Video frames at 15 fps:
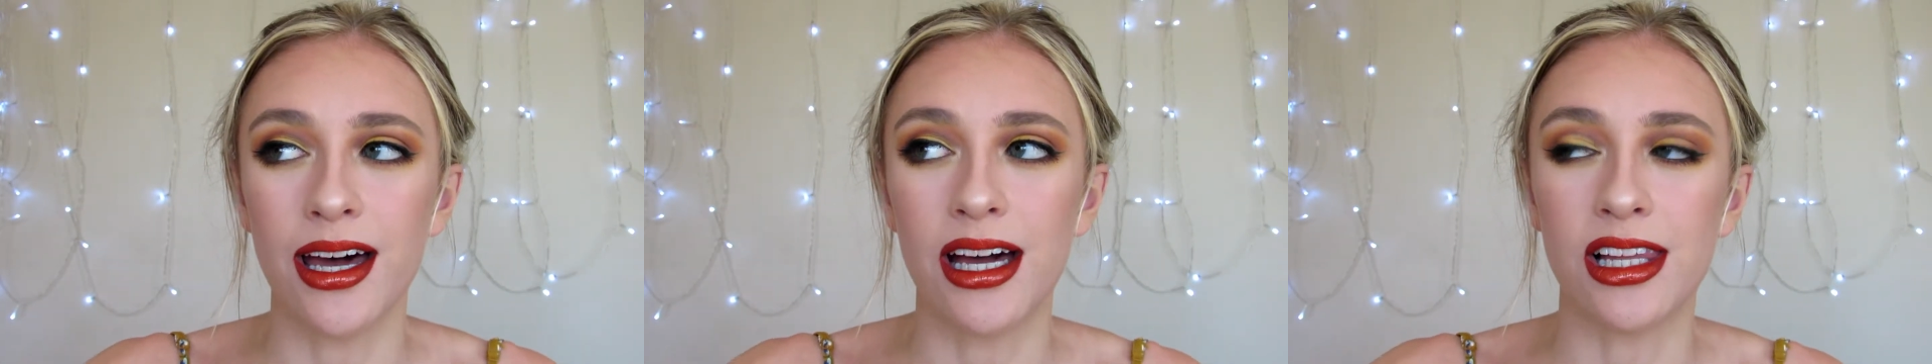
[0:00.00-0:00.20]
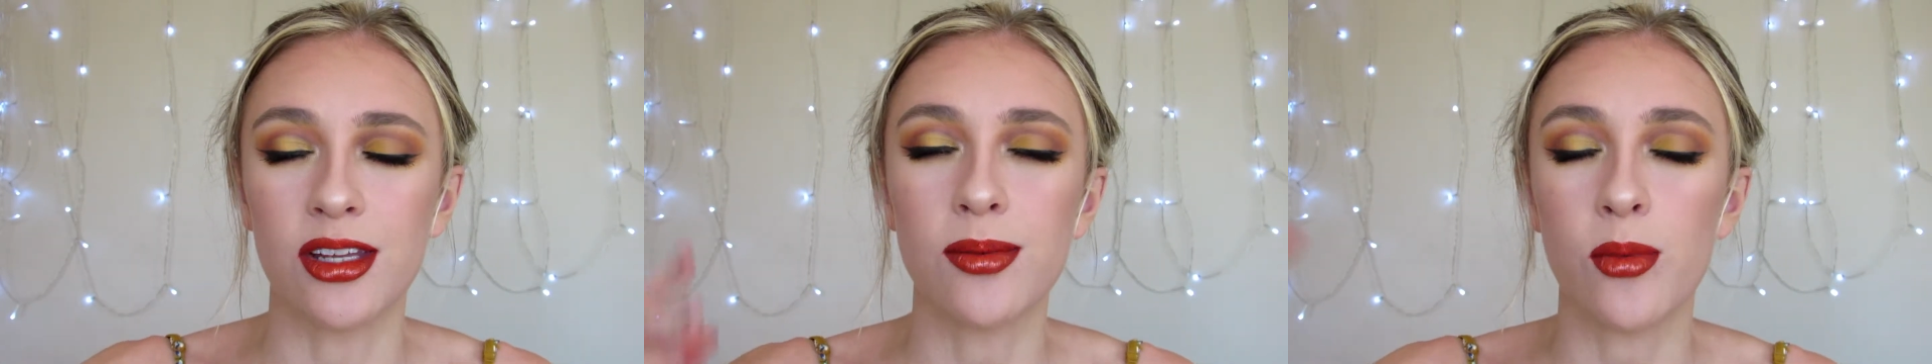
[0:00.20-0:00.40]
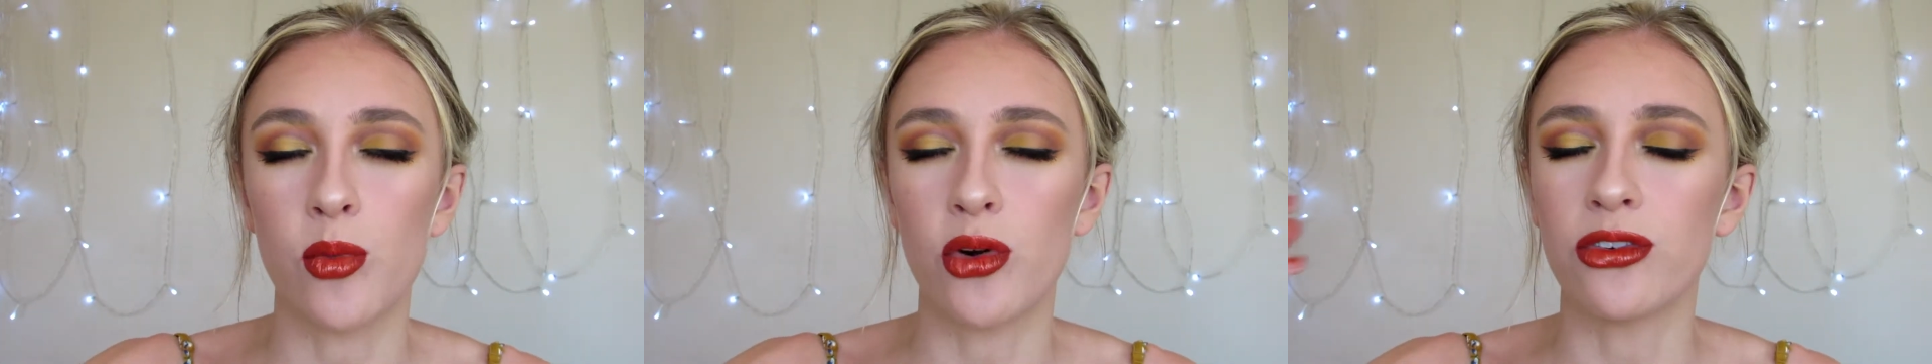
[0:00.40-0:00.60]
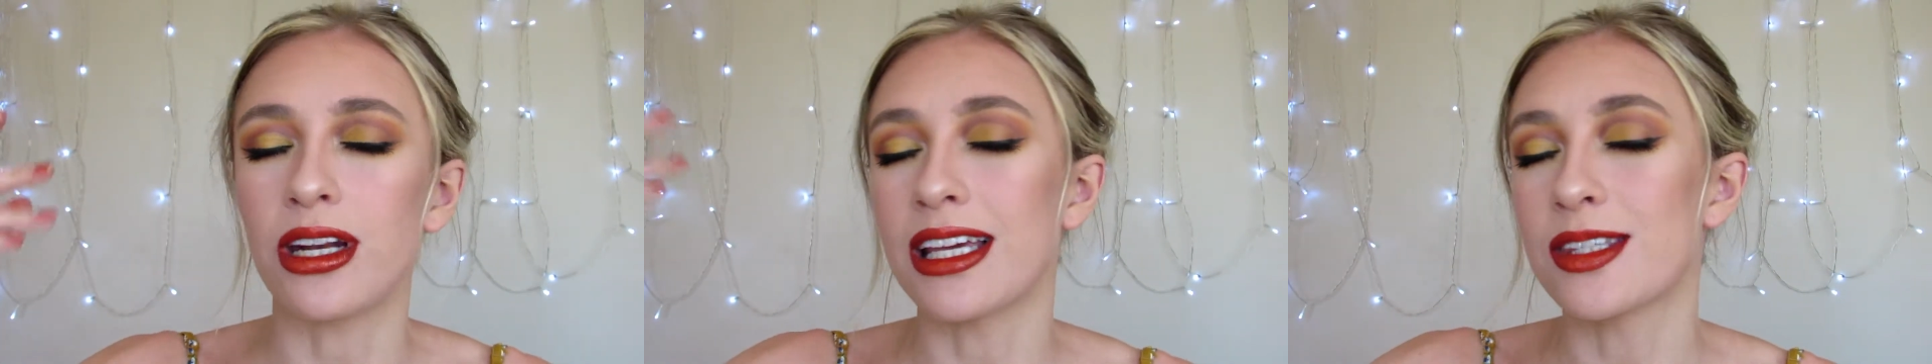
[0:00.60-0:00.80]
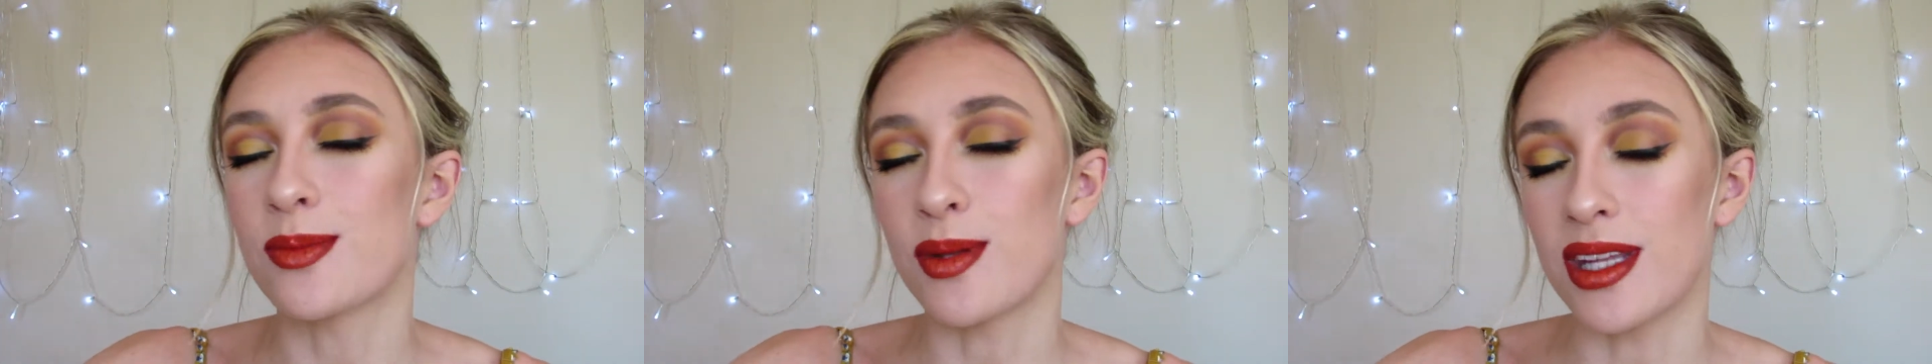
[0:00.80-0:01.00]
a little bit more of an
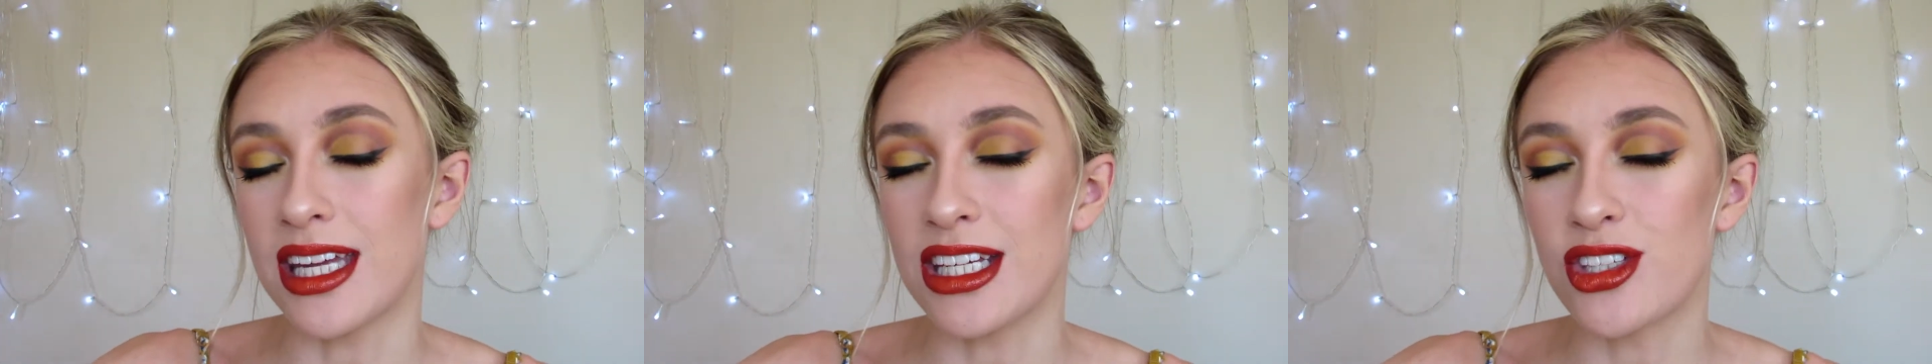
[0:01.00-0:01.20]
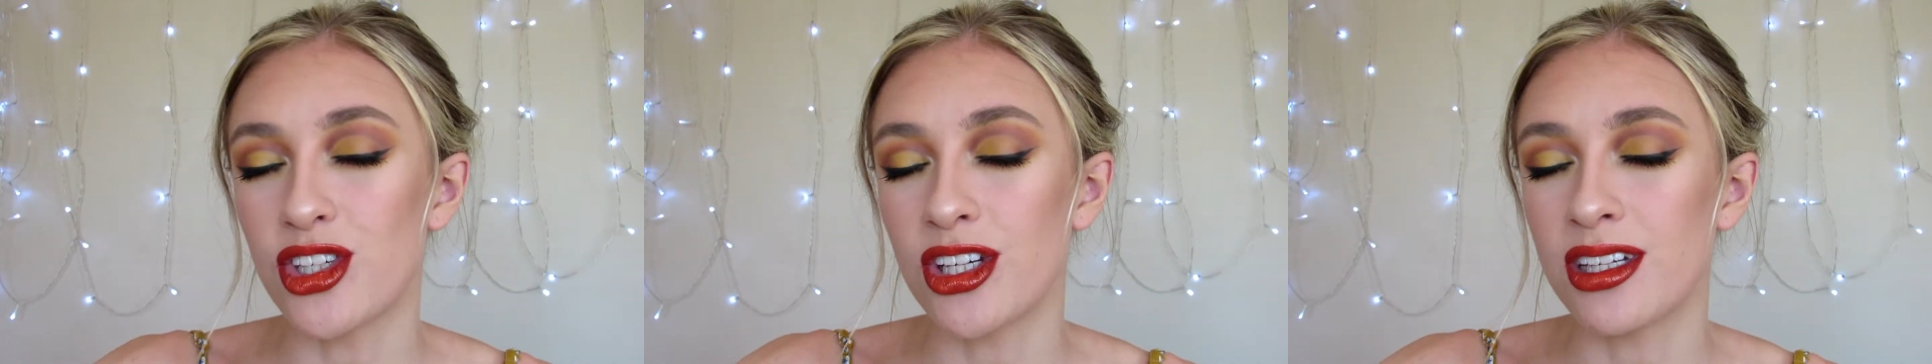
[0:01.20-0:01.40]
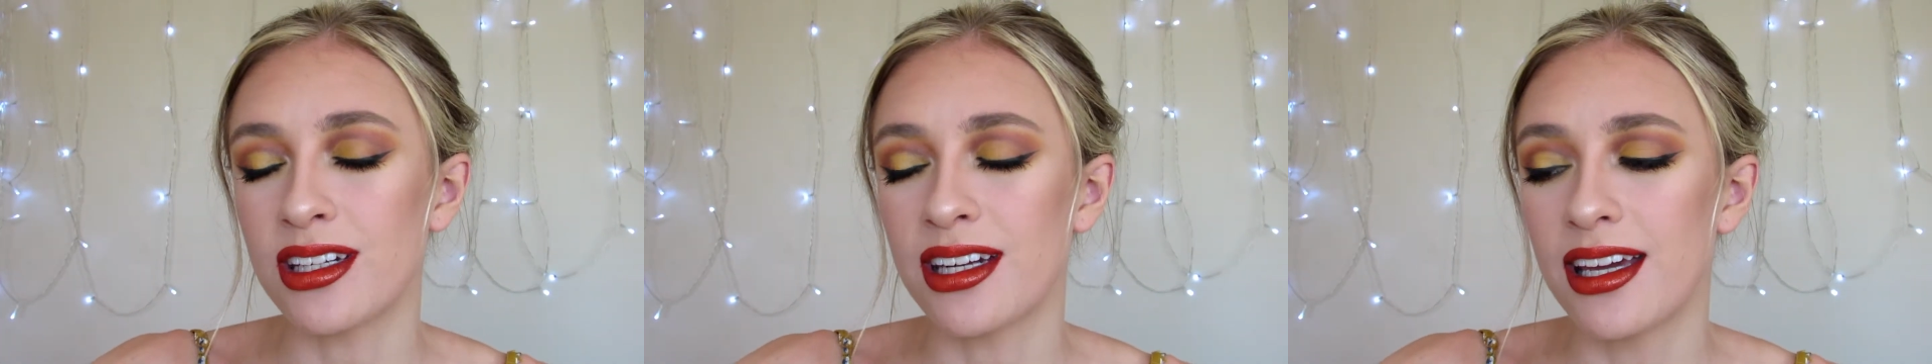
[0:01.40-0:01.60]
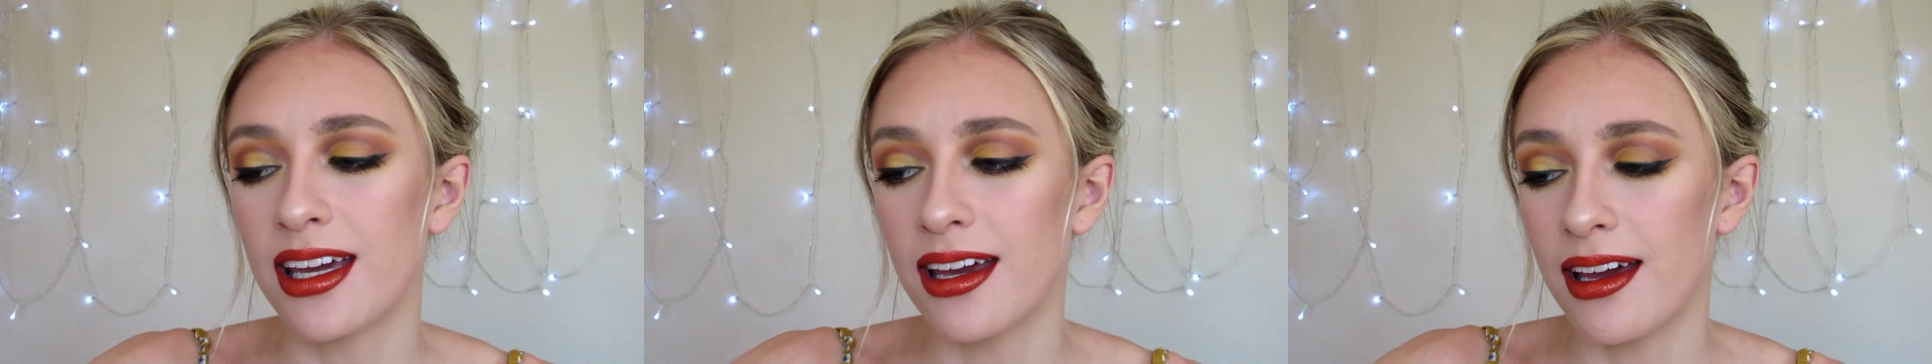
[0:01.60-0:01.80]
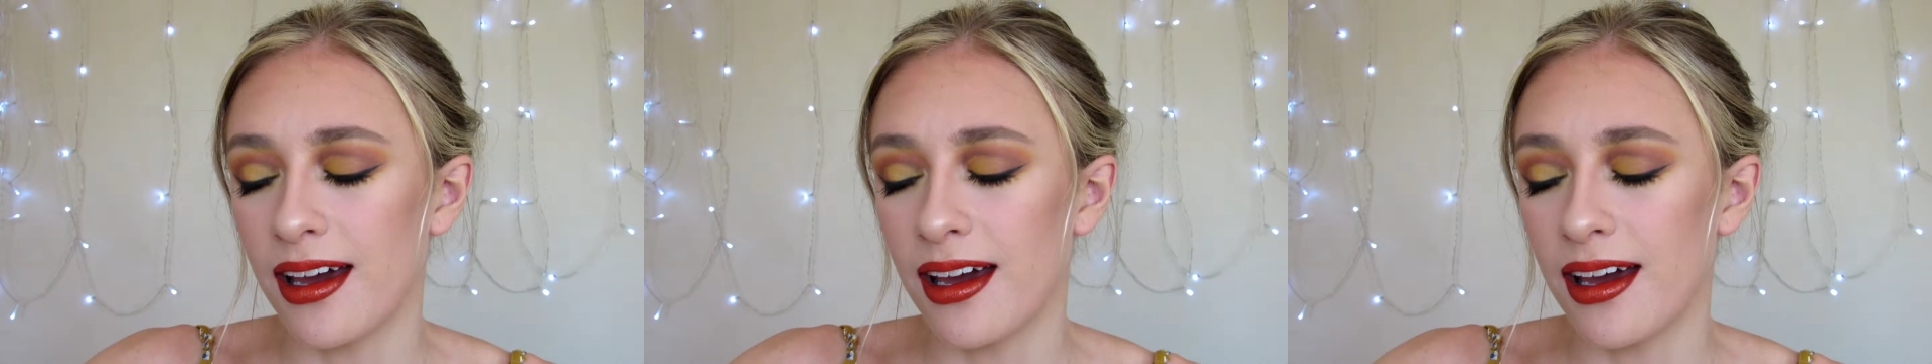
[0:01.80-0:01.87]
explanation.